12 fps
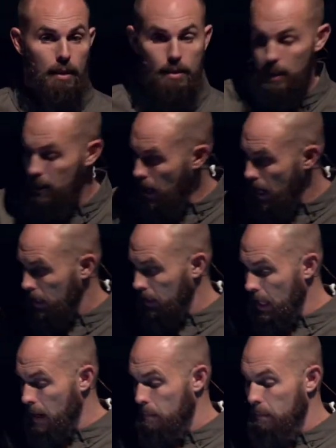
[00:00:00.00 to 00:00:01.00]
to not
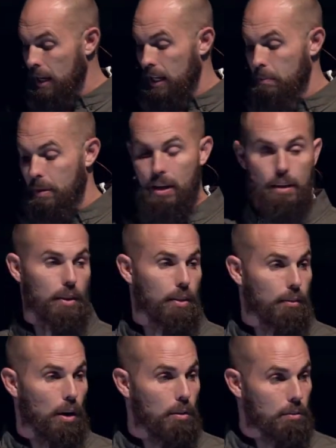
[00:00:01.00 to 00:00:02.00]
let money be on the
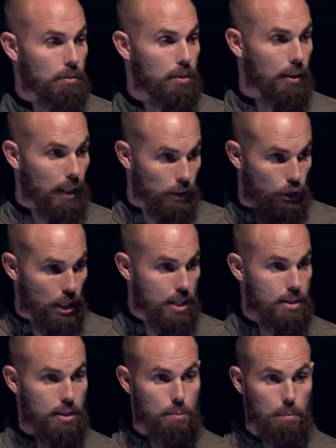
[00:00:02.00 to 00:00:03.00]
throne, to let
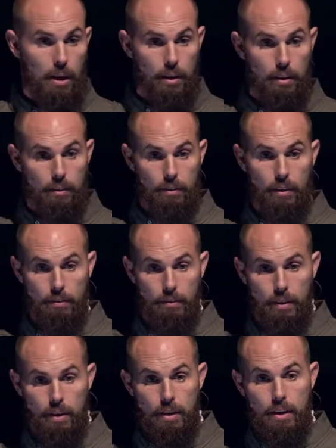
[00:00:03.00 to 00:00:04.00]
Jesus be on the throne.
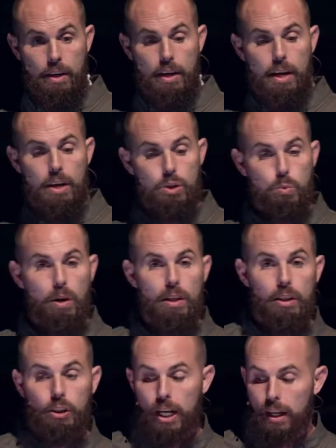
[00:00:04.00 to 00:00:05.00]
Here's one of
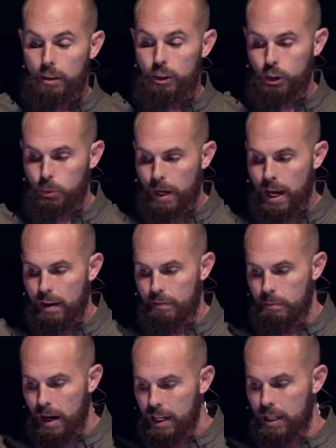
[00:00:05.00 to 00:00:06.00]
the challenges we have
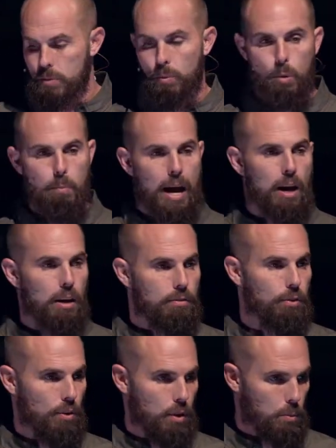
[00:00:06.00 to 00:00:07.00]
money is more
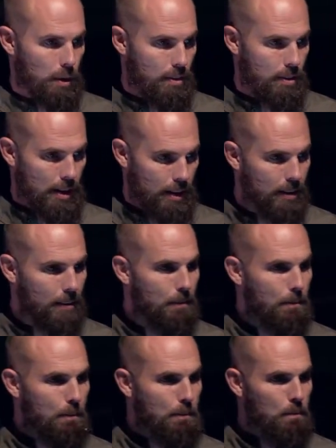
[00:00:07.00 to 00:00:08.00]
powerful than we think.
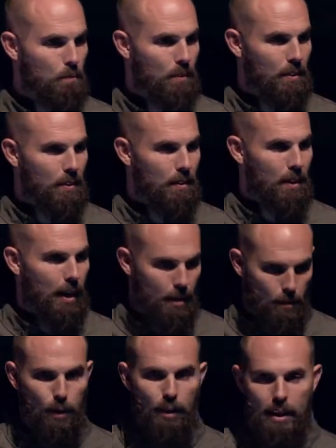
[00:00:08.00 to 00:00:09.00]
It
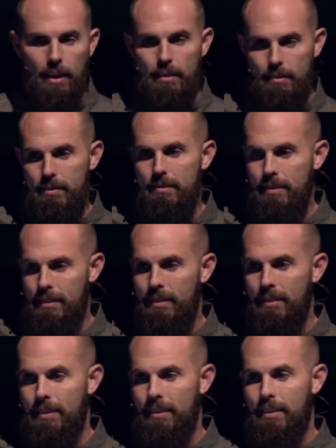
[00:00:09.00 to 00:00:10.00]
really is.
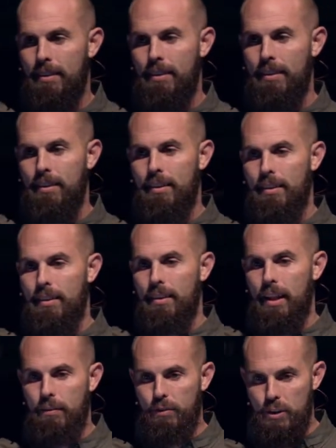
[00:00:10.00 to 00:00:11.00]

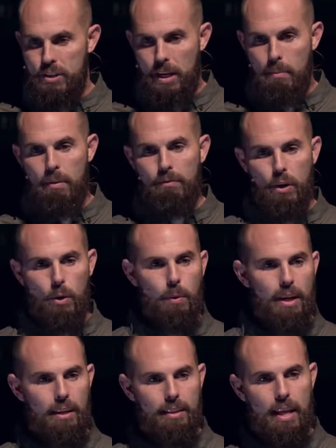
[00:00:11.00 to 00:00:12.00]
Like for some of you,
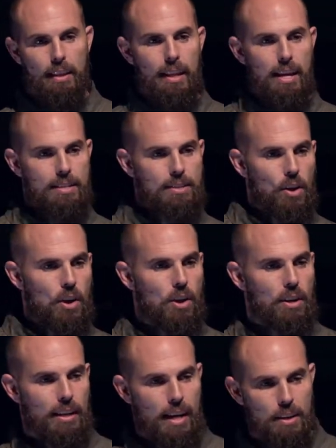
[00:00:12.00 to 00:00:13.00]
we ended that last
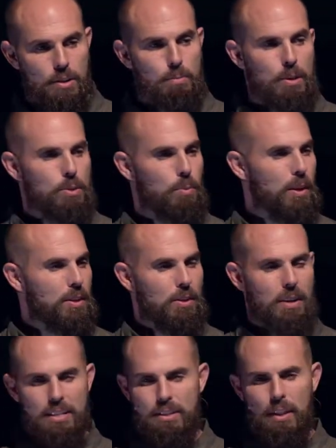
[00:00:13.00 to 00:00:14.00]
song, announcements went, you
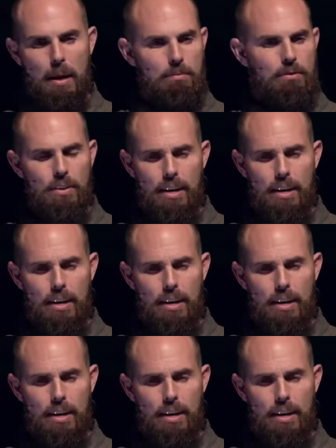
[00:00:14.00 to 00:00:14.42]
guys clapped for